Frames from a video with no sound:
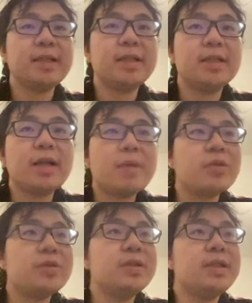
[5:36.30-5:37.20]
and
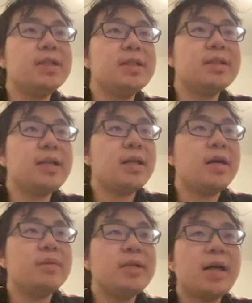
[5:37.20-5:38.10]
I'm going to delete this later on.